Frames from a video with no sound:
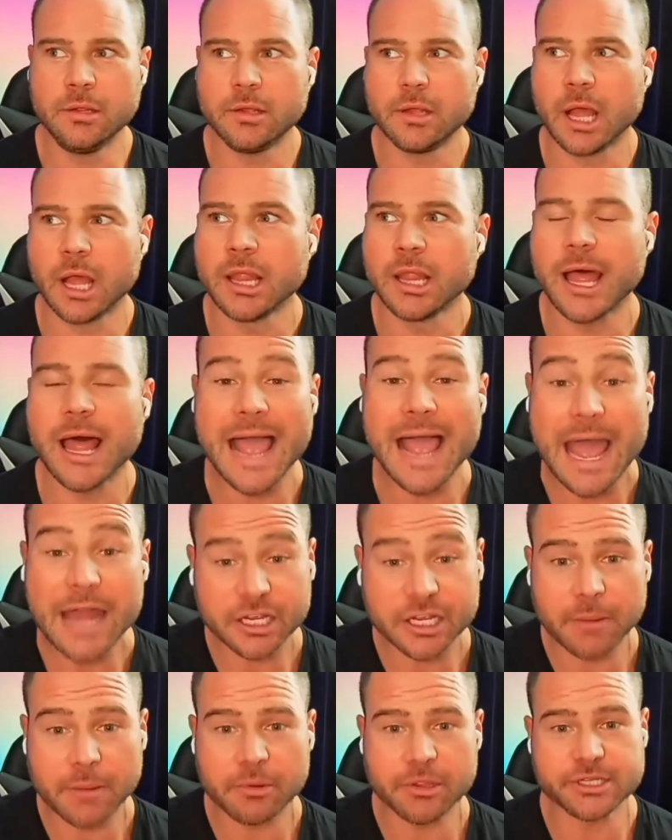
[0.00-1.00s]
I had to
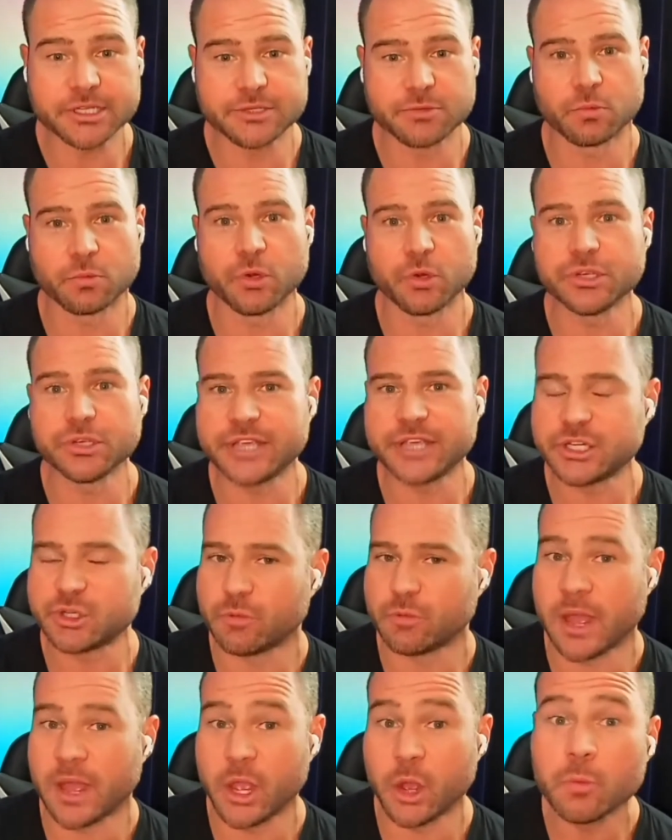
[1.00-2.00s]
come to this realization
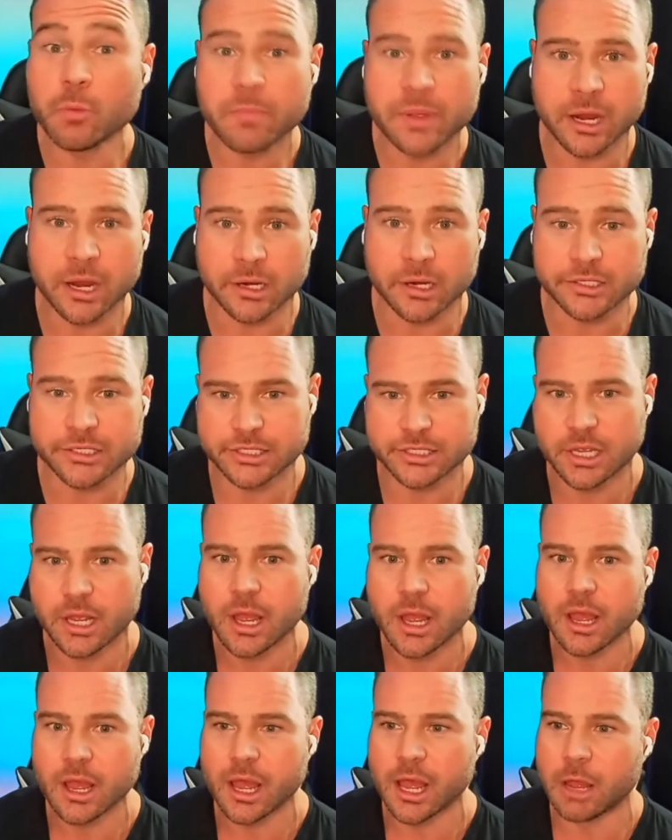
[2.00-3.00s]
with my own parents.
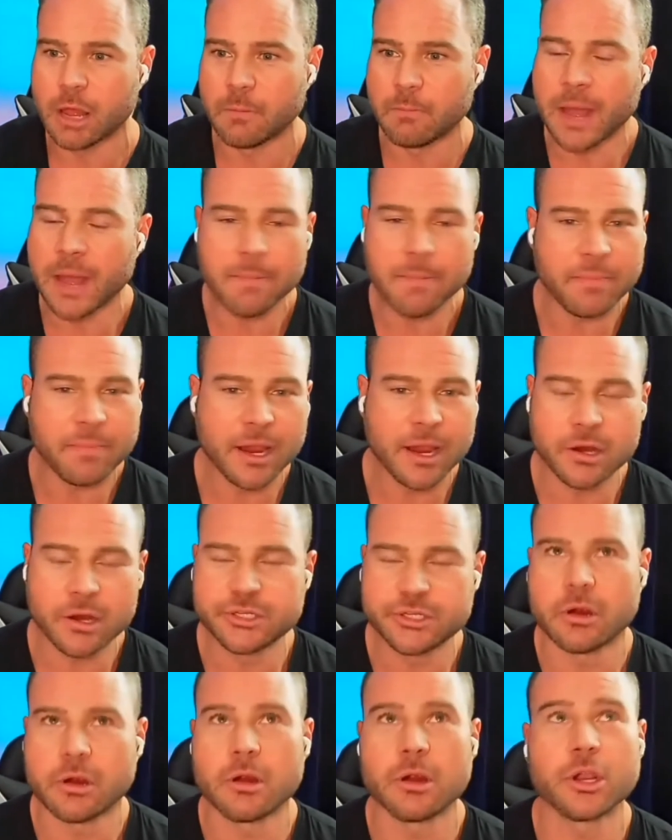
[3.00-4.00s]
My
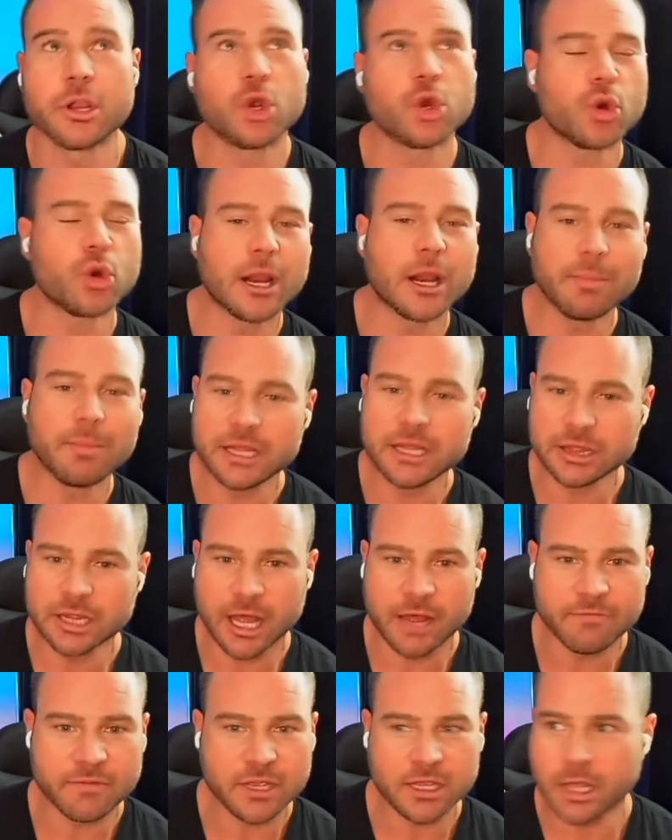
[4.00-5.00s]
parents are incredibly
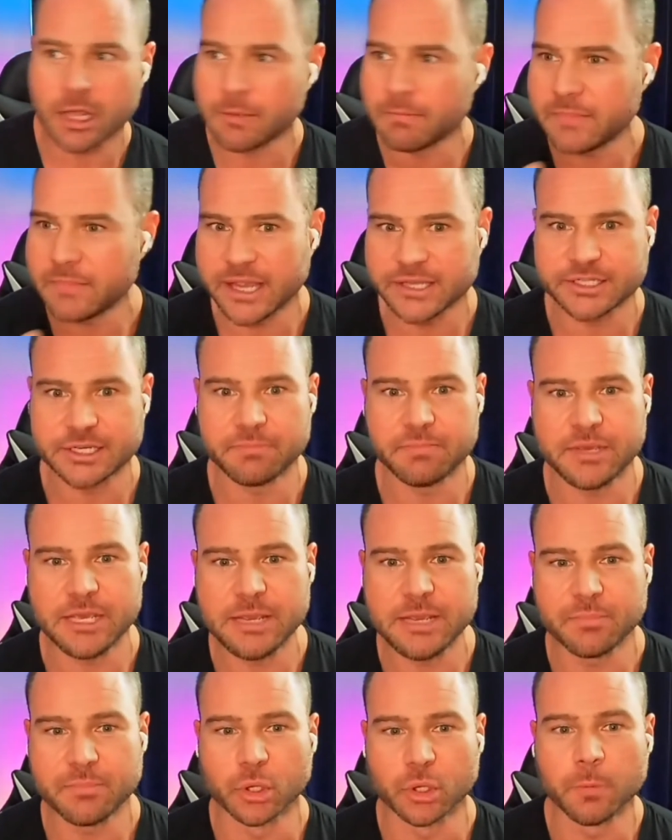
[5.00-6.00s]
loving, amazing
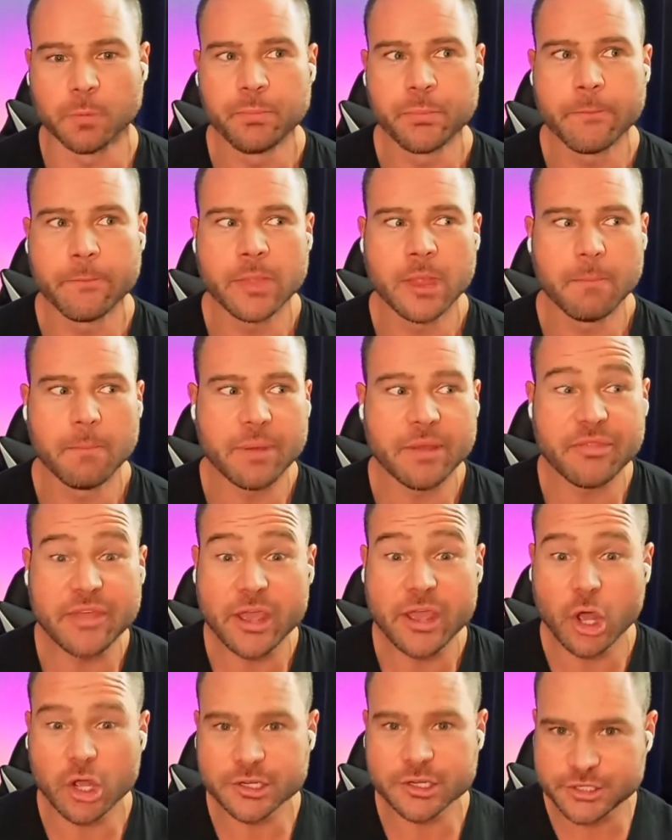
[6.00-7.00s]
people, but
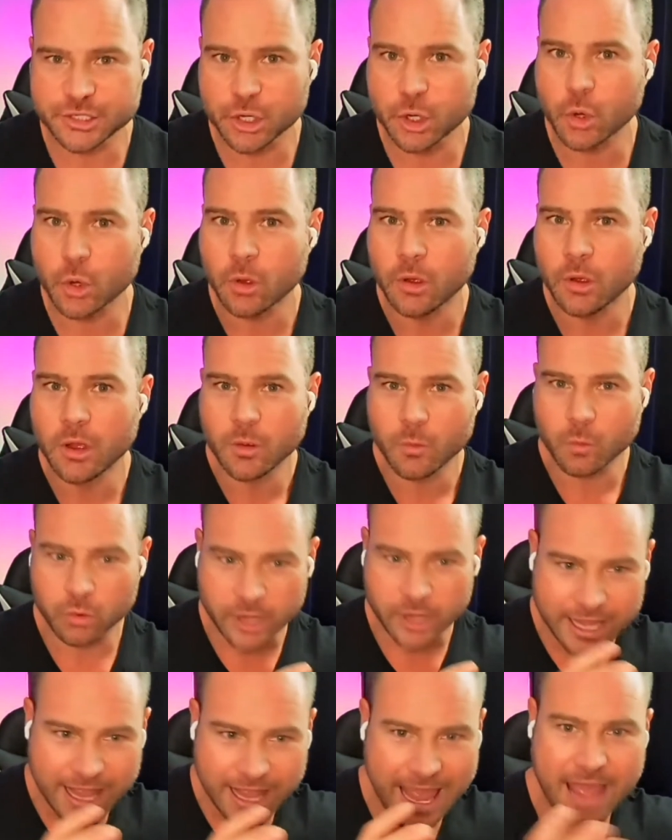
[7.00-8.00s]
they also
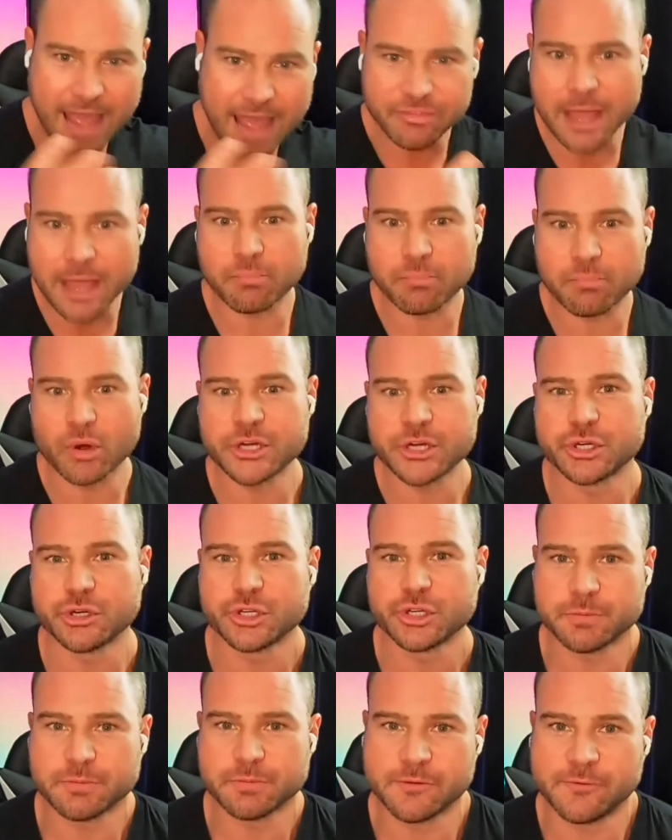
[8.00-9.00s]
had that pressure
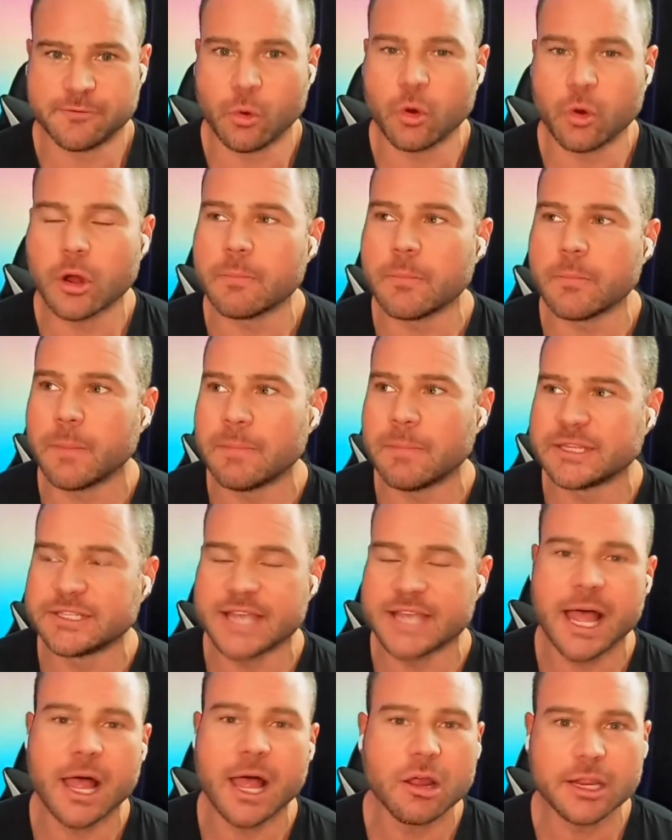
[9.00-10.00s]
to perform
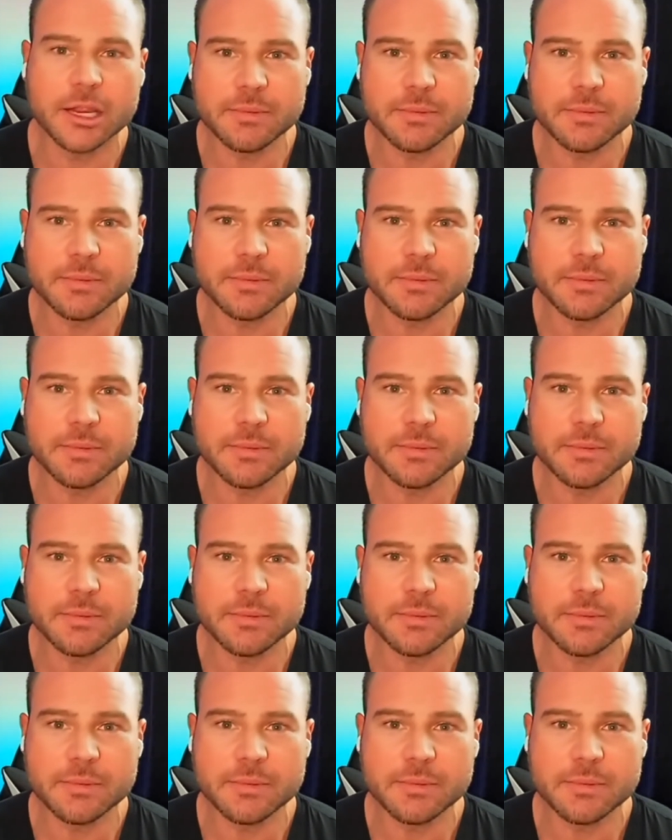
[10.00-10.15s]
mentality